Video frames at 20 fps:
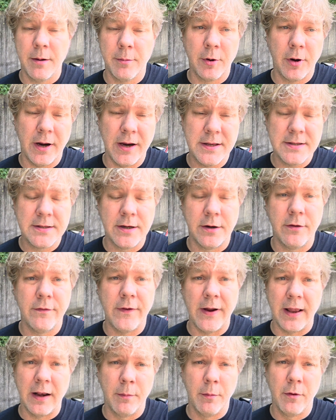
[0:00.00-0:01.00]
upgrades that are
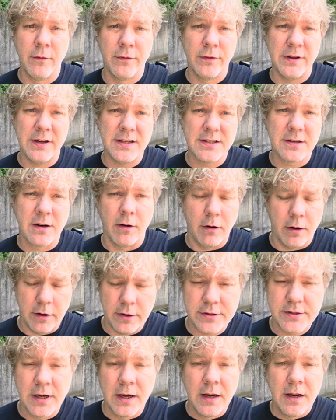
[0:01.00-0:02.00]
available for these
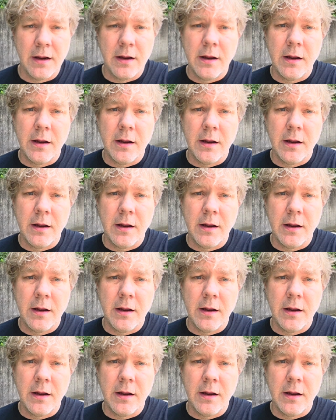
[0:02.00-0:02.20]
cars.